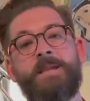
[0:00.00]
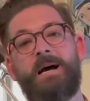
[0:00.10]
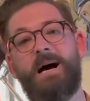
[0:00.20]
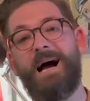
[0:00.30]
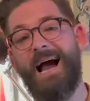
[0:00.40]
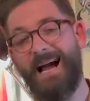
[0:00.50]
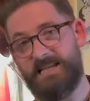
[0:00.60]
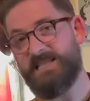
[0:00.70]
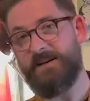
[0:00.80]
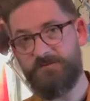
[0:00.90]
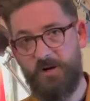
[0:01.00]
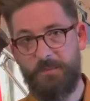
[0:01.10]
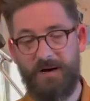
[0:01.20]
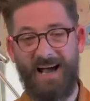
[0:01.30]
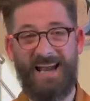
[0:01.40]
And a Death
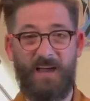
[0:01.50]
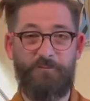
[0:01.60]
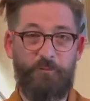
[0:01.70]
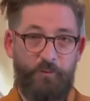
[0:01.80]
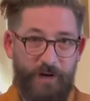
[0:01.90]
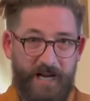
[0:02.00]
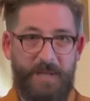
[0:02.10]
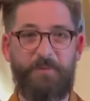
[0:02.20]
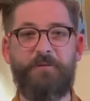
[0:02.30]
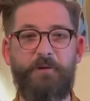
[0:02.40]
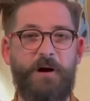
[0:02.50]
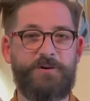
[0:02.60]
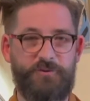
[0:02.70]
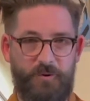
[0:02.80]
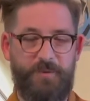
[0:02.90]
Trooper, and I really prefer
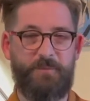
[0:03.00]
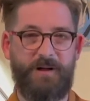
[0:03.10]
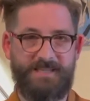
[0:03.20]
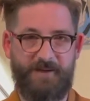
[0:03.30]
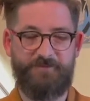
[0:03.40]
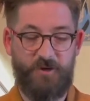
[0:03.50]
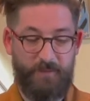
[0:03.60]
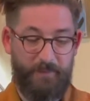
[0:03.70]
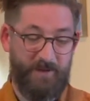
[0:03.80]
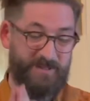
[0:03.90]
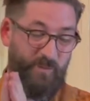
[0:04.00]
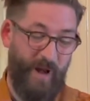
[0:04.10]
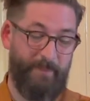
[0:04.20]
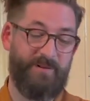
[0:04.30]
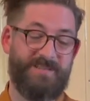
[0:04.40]
trooping my Death Trooper because the
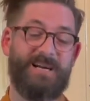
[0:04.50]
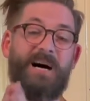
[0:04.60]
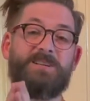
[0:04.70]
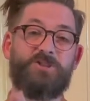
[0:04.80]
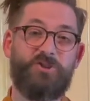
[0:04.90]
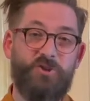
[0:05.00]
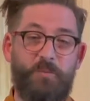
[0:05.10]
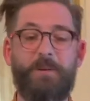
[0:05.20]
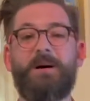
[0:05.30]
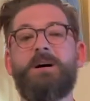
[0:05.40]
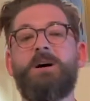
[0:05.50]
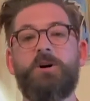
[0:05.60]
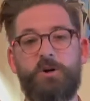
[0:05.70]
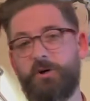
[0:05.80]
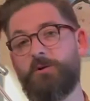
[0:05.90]
weapons are super
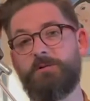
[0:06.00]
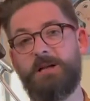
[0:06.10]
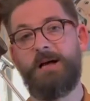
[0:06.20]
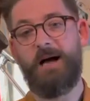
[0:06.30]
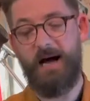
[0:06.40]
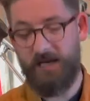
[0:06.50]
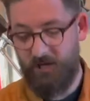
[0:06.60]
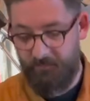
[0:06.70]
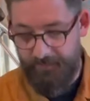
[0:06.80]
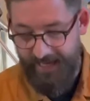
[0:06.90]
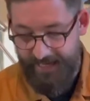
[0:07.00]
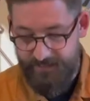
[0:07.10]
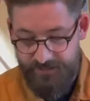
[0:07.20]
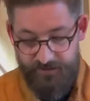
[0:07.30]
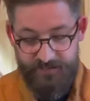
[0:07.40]
cool
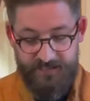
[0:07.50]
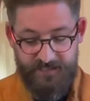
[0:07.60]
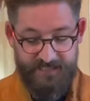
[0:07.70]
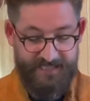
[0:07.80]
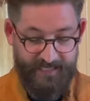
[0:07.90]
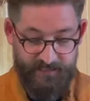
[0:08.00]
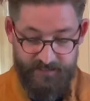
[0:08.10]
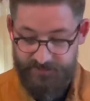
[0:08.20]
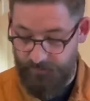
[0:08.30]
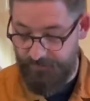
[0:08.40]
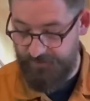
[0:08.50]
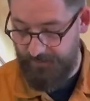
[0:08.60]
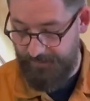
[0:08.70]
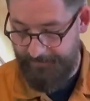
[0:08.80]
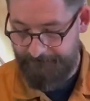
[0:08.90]
compared to the standard Stormtrooper.